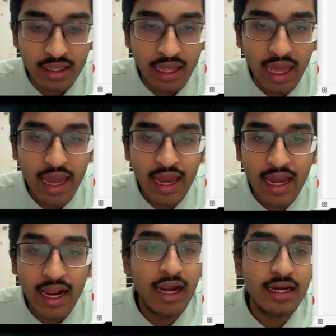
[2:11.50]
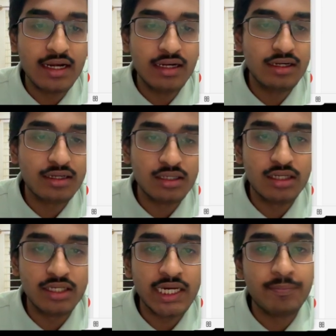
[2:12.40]
And
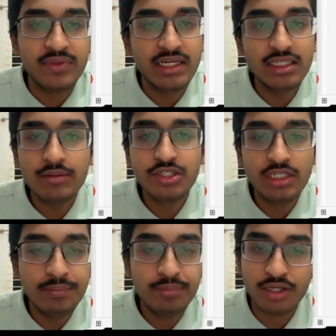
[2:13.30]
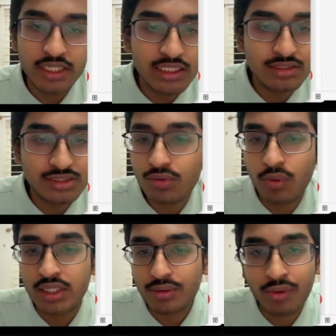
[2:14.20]
yeah, then comes your deep learning. So
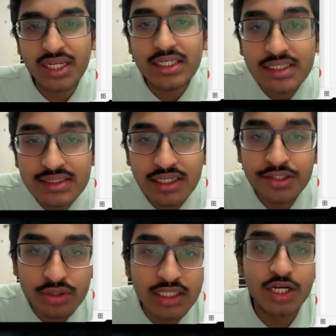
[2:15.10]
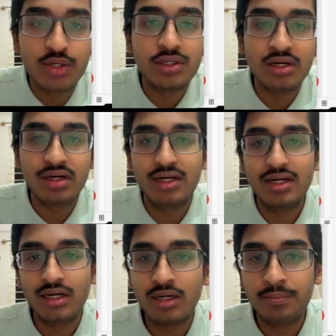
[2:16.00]
what is a neural network?
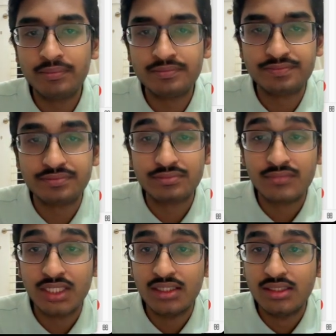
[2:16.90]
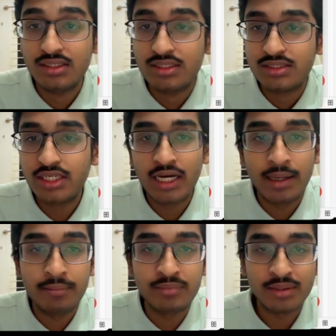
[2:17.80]
So
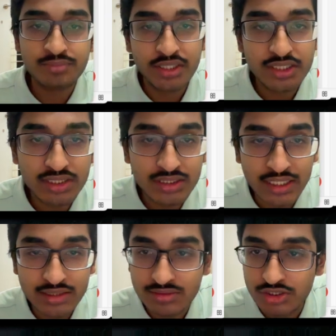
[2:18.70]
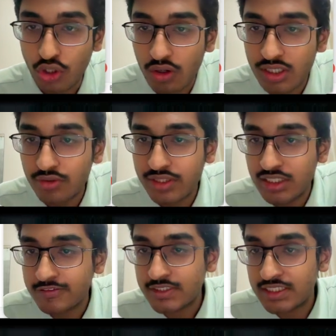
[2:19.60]
yeah, I'm pretty like shocked how they
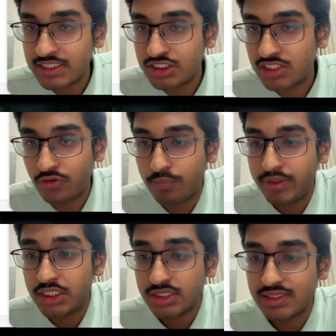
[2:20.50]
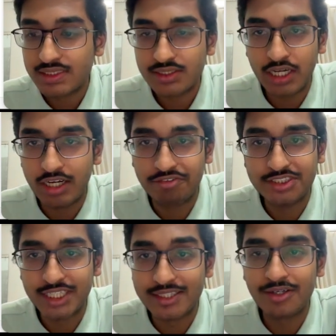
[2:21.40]
covered this in just 4 pages. I'll have to
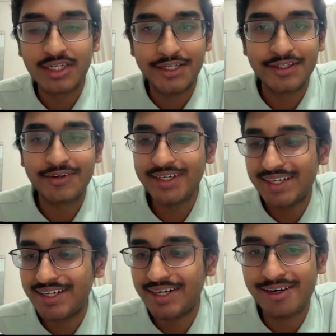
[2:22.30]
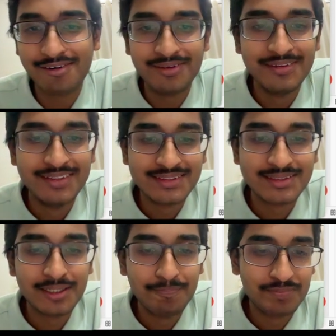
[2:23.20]
check that out later on.
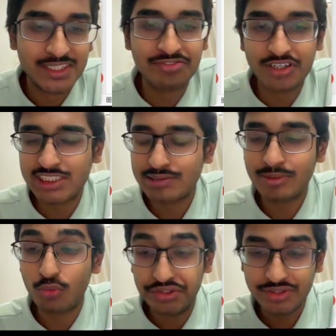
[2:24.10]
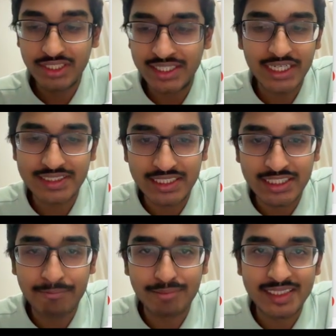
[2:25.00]
This is the first time I'm going through the index in
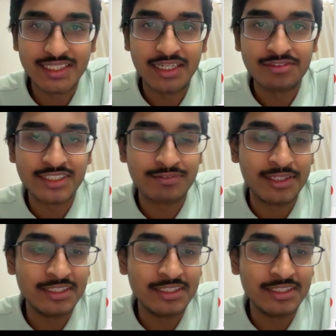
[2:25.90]
depth myself as well.